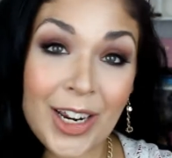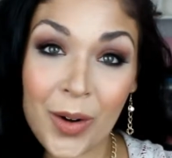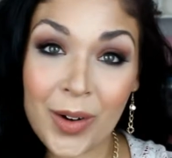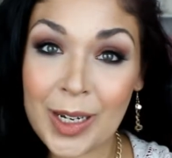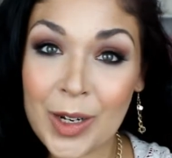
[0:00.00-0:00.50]

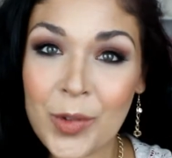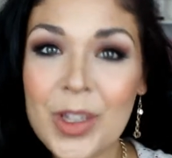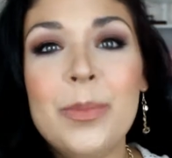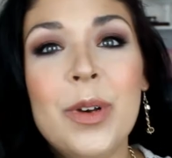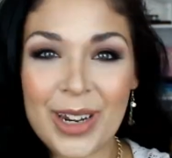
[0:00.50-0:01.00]
already know
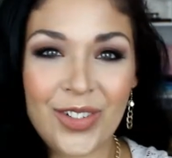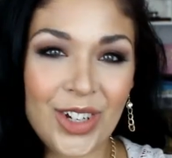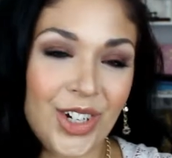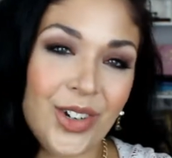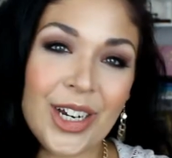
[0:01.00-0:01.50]
this, but
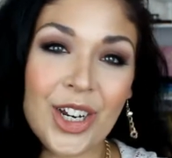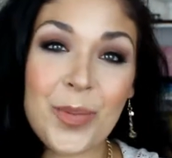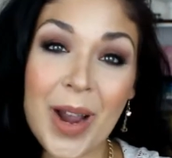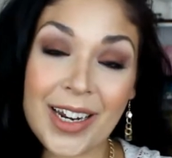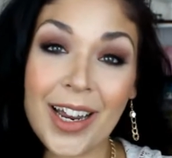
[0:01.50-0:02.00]
if you're new here,
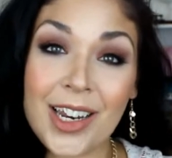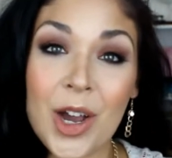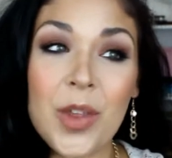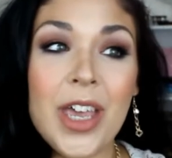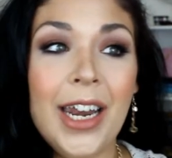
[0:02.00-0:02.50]
you might not
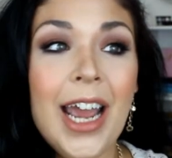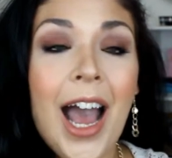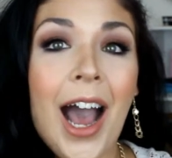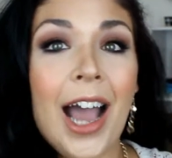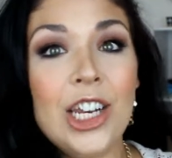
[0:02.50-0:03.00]
know that
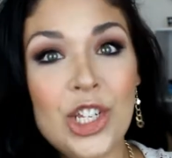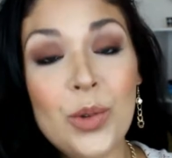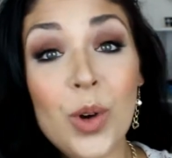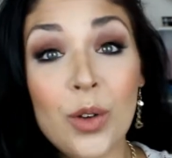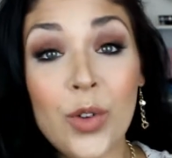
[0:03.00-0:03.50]
I
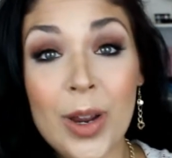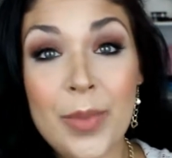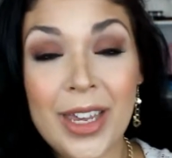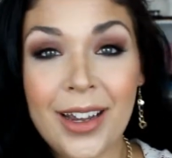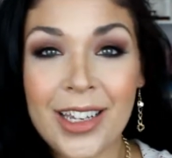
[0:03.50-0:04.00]
do work for
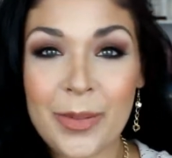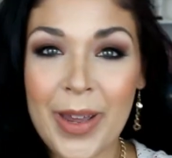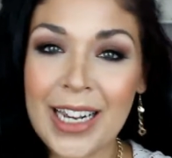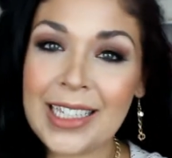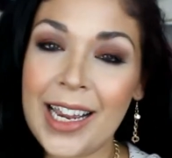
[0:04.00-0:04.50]
MBA
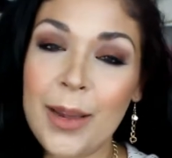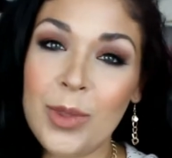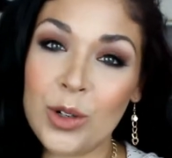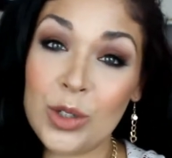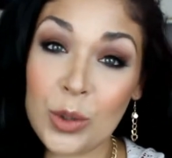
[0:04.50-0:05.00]
Cosmetics. I
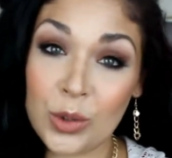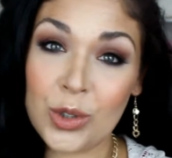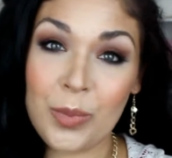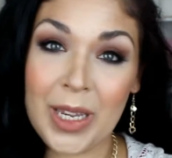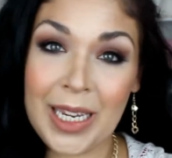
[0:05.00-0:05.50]
am their
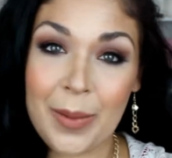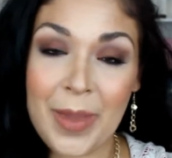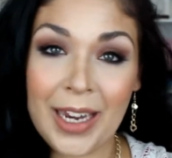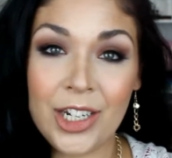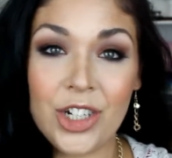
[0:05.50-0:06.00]
social media
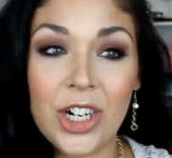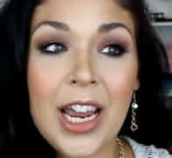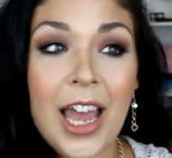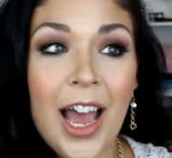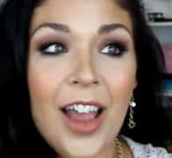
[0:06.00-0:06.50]

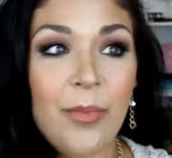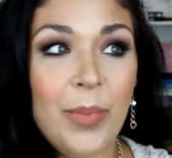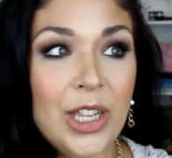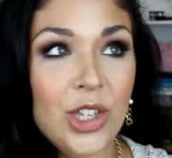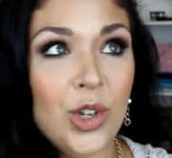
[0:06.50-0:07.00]
manager. I've
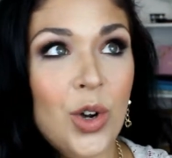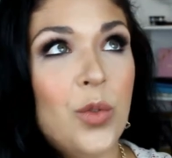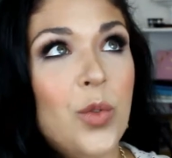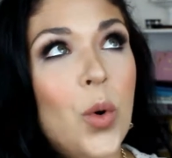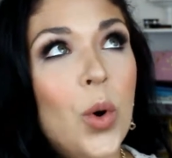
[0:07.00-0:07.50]
been so
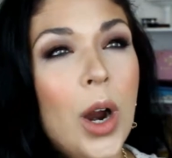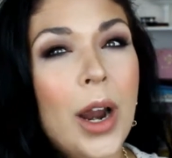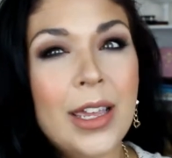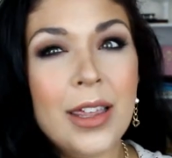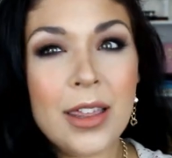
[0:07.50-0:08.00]
for,
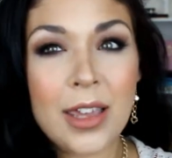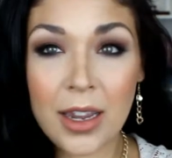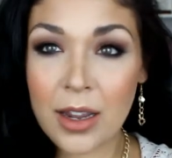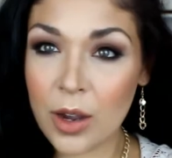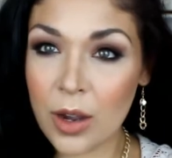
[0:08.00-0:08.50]
I
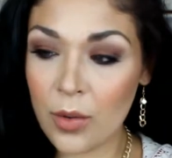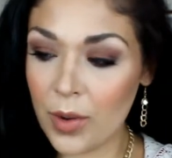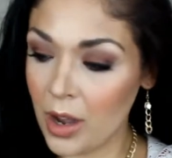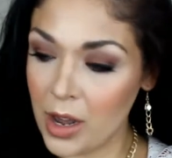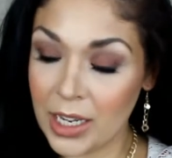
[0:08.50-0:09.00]
think,
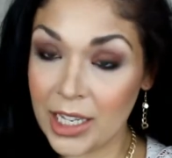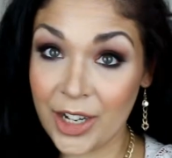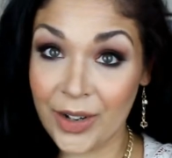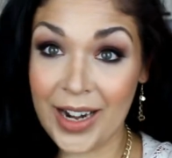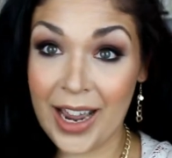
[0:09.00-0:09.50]
going on a
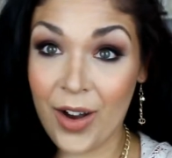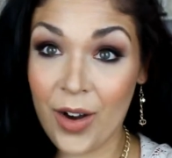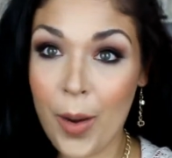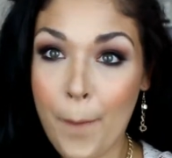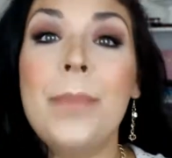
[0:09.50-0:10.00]
year
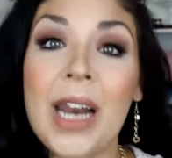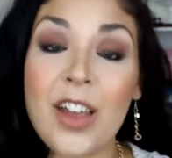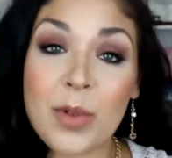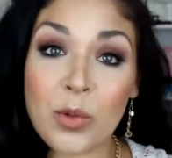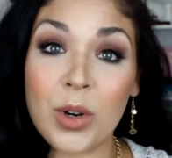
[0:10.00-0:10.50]
now. But
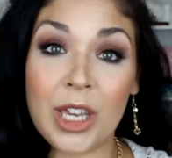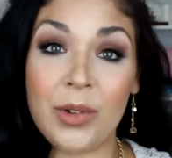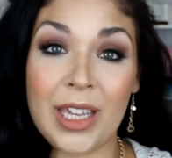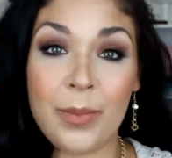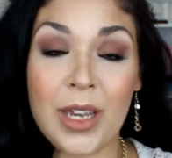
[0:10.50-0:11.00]
I've been working
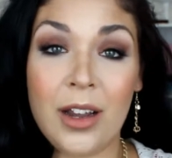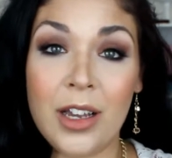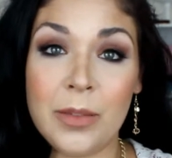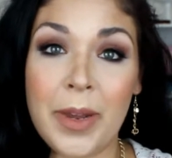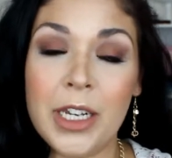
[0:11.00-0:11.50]
with MBA
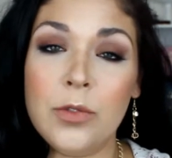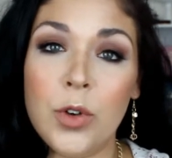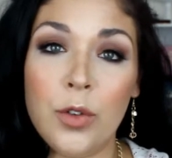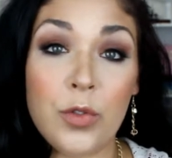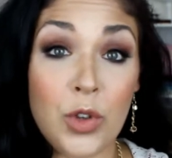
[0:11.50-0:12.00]
Cosmetics
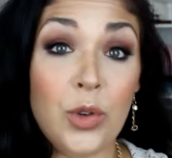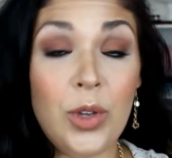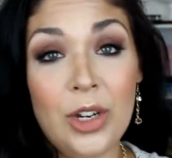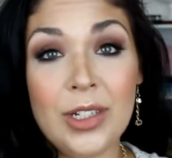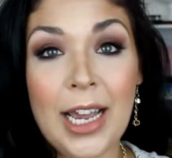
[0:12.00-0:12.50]
for a few
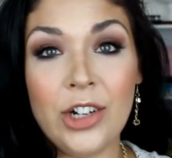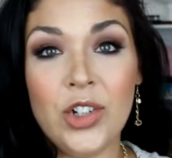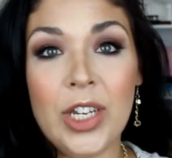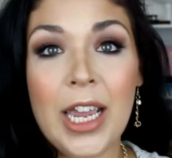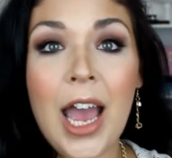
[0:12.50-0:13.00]
years,
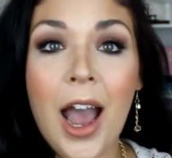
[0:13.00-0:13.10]
actually.